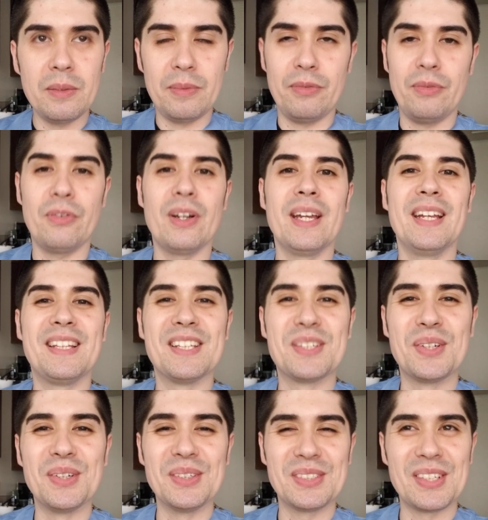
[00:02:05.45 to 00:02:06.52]
Before I get this
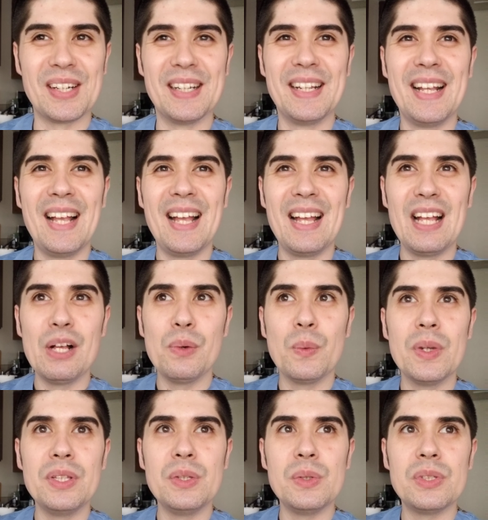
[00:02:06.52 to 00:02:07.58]
wrong, sorry.
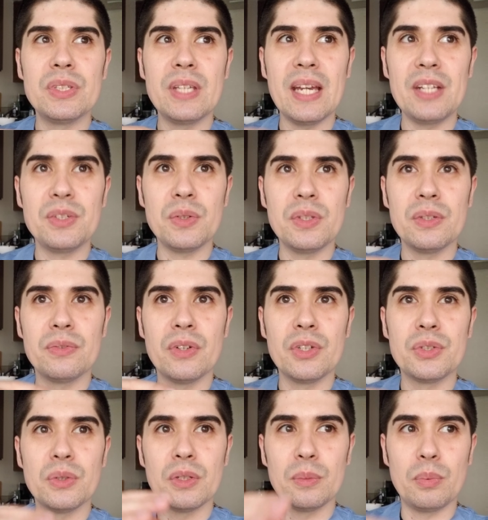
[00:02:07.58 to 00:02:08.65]
When you schedule the
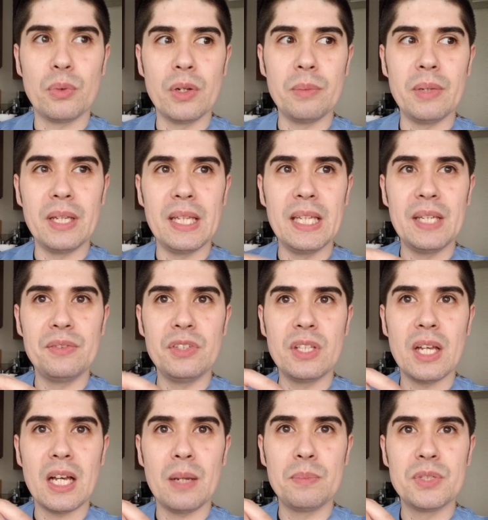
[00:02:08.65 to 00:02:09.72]
virtual appointment, it gives you the
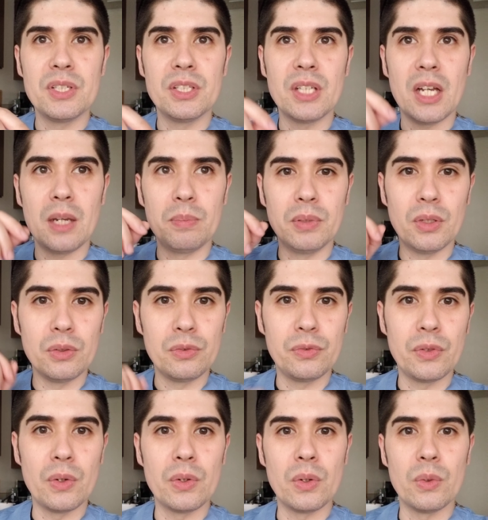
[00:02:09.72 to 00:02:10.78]
option to upload
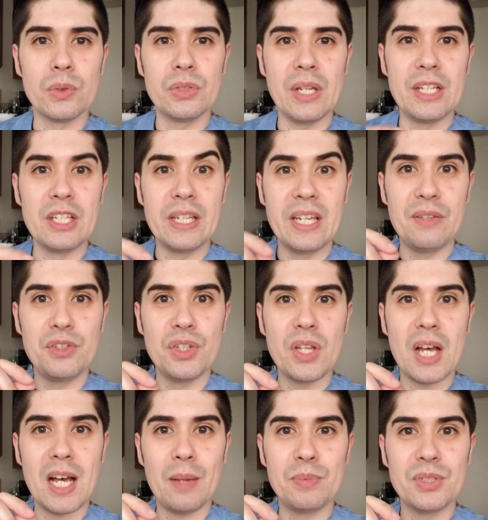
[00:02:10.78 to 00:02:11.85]
photos, and it gives you the
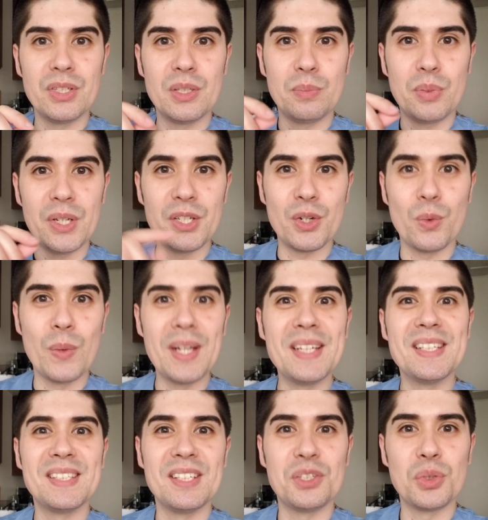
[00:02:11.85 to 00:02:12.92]
option to put your
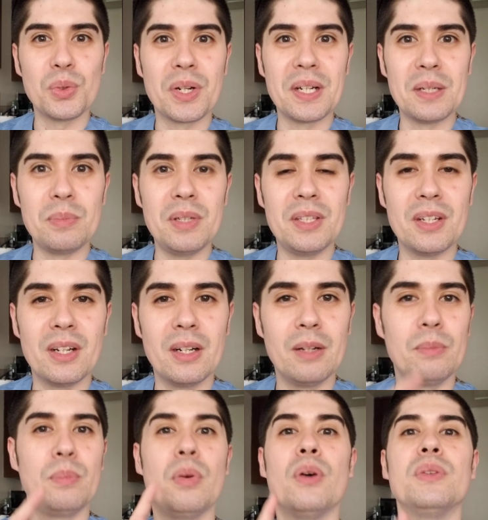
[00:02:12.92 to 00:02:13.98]
witnesses who are going to be there.
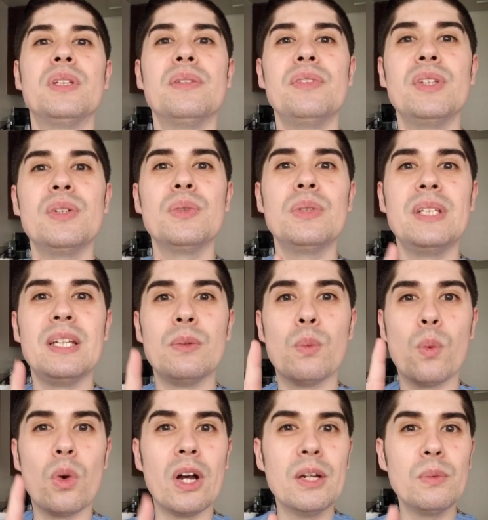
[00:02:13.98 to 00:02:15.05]
Both of you need
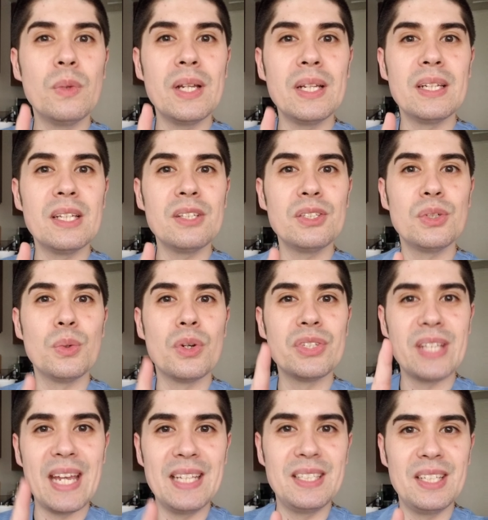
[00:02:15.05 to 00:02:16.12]
one witness who was
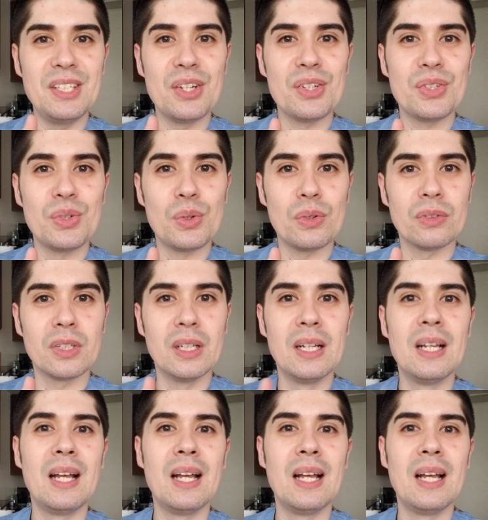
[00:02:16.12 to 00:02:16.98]
18 years and older.